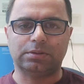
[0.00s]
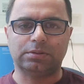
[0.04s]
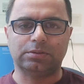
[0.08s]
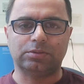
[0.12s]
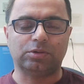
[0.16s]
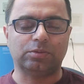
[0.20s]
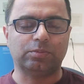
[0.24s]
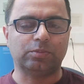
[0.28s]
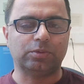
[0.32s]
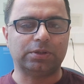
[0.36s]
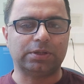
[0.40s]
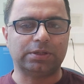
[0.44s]

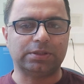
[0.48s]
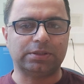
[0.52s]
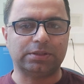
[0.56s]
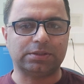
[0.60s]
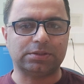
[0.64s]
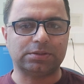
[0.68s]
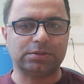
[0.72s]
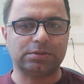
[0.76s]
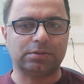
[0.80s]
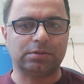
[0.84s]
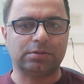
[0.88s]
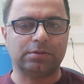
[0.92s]

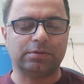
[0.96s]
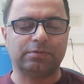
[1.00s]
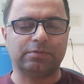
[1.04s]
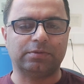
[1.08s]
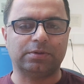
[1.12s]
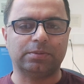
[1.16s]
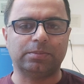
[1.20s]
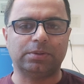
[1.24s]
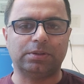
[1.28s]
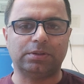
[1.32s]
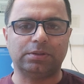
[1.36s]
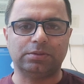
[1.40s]
thrombolytics or
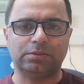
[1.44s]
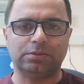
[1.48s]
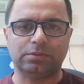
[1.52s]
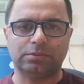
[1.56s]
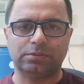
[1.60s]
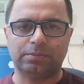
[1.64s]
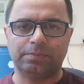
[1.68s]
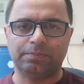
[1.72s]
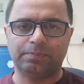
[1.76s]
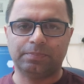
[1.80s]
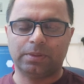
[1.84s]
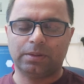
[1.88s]

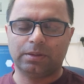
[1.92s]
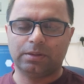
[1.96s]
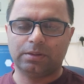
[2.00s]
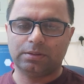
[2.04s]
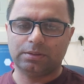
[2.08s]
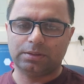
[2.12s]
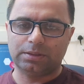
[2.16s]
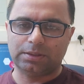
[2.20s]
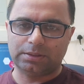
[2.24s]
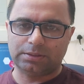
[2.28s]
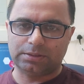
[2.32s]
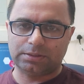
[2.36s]

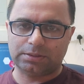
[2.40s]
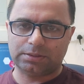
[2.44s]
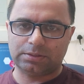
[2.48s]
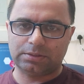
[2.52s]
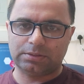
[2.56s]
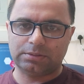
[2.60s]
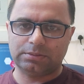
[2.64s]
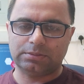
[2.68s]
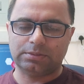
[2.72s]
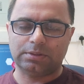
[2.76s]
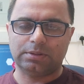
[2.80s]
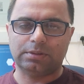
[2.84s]
fibrinolytic
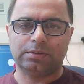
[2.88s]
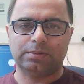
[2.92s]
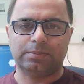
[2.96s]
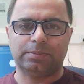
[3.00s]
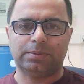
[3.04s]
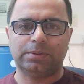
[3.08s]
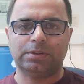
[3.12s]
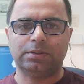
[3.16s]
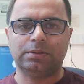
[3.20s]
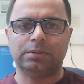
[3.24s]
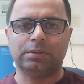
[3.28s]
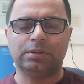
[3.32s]

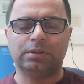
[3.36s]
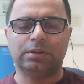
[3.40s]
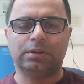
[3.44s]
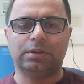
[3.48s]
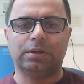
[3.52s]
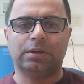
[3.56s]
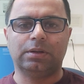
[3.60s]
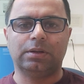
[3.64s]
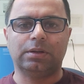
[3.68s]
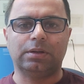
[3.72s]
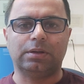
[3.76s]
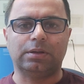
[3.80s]
therapy,
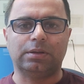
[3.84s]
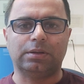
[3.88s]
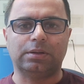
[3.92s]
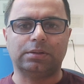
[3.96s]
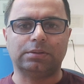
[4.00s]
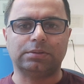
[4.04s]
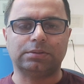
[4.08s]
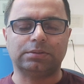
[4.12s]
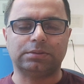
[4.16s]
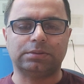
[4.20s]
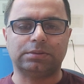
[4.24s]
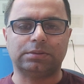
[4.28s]

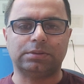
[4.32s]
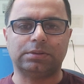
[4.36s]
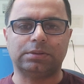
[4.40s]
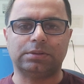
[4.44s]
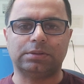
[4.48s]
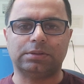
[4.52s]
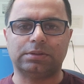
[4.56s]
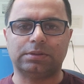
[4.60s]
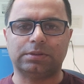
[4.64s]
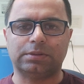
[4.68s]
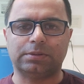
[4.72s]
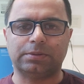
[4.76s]
and
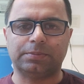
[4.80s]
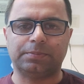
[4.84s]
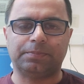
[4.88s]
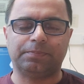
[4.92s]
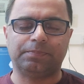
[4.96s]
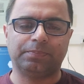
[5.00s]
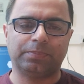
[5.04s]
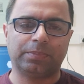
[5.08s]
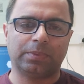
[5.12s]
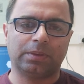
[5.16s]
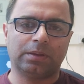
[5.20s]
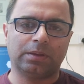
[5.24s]

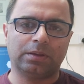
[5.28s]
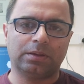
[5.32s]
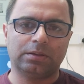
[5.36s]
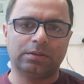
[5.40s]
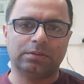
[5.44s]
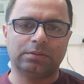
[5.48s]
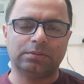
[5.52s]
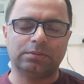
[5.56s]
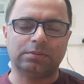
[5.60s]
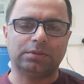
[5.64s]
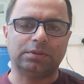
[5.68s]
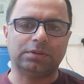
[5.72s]

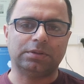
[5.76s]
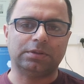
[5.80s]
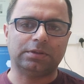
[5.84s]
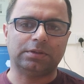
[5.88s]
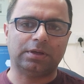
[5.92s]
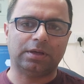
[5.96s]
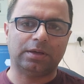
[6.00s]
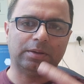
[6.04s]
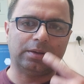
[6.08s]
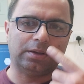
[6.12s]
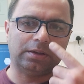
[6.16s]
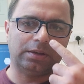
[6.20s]

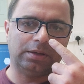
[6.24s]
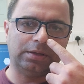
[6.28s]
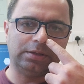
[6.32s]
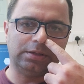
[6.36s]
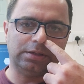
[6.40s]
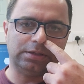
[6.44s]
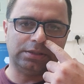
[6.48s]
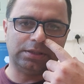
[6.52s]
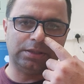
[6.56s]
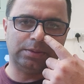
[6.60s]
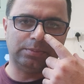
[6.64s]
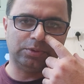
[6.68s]
the
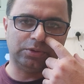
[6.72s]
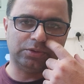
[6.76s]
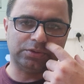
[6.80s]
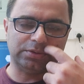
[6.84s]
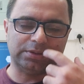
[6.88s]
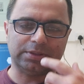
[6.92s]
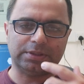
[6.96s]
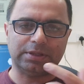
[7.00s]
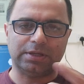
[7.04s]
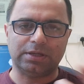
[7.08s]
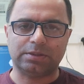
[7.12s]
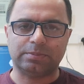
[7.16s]
ED team
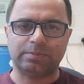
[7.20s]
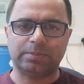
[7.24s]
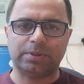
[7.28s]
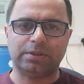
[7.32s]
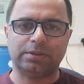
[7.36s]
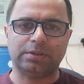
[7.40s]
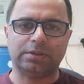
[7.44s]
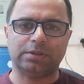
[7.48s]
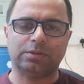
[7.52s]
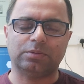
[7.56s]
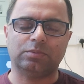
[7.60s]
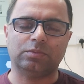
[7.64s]
usually get
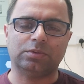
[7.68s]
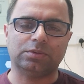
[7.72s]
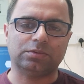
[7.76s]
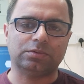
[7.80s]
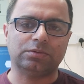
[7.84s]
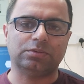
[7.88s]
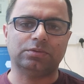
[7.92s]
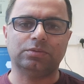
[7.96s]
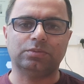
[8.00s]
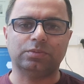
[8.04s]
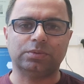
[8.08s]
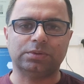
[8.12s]
panic what to
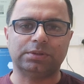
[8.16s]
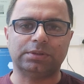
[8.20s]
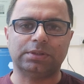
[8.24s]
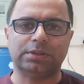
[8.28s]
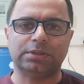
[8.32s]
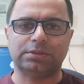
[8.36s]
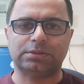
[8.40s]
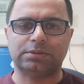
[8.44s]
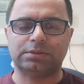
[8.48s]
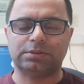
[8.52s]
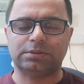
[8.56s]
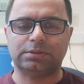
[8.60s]
do with
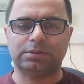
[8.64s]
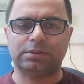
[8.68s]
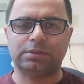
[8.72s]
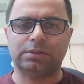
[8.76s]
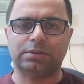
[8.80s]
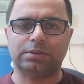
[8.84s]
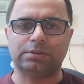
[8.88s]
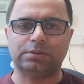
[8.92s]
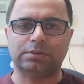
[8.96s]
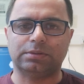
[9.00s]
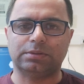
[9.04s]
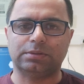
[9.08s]
that,
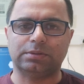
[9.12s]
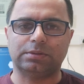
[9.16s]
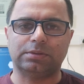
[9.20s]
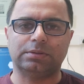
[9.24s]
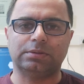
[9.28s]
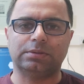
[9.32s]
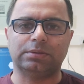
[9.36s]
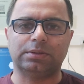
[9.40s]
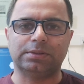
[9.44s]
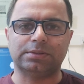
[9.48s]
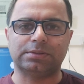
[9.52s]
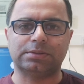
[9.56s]
and
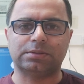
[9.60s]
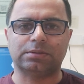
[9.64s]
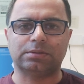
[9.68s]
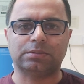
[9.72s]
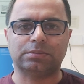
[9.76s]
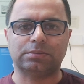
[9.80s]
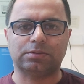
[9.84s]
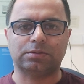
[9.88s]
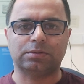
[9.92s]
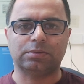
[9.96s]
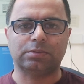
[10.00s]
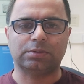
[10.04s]
they
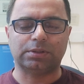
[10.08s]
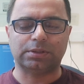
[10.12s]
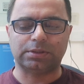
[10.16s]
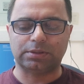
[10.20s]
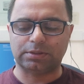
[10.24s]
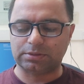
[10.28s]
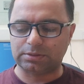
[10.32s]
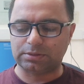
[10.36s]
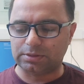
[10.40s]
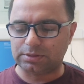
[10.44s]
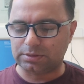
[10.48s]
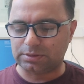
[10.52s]
start
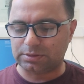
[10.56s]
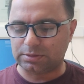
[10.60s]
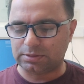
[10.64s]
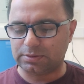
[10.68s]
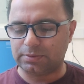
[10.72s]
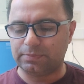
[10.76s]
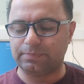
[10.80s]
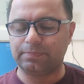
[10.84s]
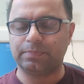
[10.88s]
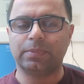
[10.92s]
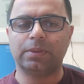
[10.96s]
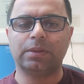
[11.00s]
calling the
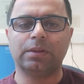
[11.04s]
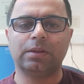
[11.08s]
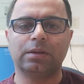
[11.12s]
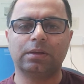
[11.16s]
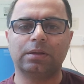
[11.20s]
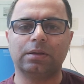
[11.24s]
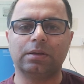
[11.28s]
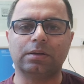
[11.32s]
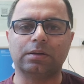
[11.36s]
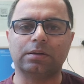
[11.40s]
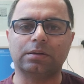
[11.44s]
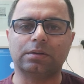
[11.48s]

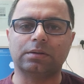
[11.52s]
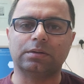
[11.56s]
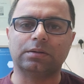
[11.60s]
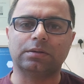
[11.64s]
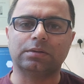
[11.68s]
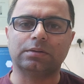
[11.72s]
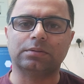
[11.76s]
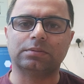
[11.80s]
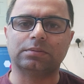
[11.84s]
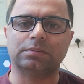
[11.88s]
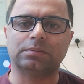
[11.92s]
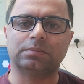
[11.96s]

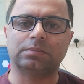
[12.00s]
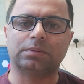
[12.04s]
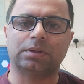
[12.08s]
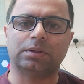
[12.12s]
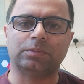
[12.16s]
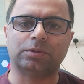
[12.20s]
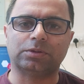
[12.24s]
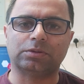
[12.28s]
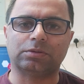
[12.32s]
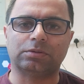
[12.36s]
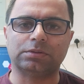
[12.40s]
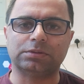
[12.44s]

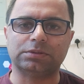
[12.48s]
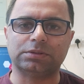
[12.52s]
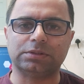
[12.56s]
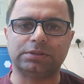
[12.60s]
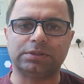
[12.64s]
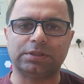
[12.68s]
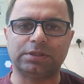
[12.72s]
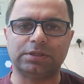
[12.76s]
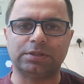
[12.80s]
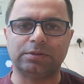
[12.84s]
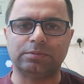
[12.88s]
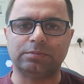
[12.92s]
hematology
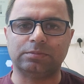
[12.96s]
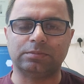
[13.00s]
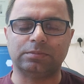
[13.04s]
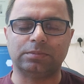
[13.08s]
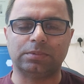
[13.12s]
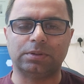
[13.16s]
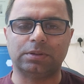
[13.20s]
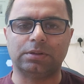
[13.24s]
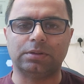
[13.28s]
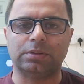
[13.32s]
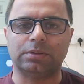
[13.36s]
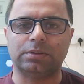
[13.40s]
team
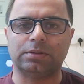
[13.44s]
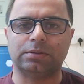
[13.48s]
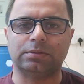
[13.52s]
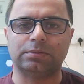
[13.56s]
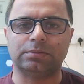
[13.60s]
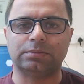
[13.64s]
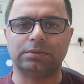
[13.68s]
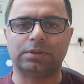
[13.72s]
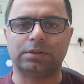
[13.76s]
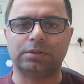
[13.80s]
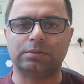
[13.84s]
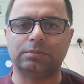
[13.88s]

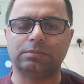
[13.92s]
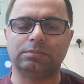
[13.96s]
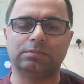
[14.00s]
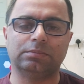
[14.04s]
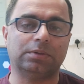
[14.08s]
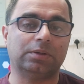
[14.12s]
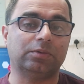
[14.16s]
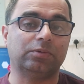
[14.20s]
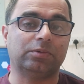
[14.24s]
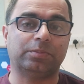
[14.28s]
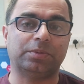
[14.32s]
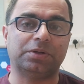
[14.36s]
that
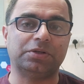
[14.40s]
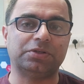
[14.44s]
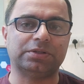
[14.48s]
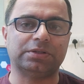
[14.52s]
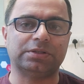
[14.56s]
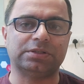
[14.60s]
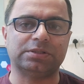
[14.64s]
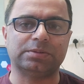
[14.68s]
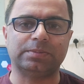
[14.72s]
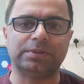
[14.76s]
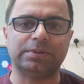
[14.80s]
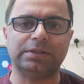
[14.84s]
our patient
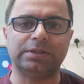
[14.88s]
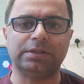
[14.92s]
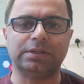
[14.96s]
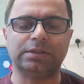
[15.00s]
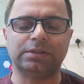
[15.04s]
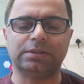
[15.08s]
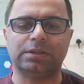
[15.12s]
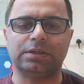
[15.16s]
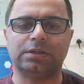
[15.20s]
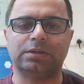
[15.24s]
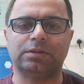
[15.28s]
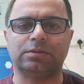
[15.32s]
is
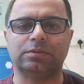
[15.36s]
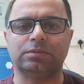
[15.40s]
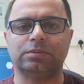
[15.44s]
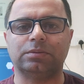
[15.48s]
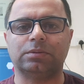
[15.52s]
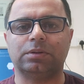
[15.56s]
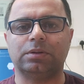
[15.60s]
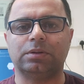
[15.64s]
bleeding now.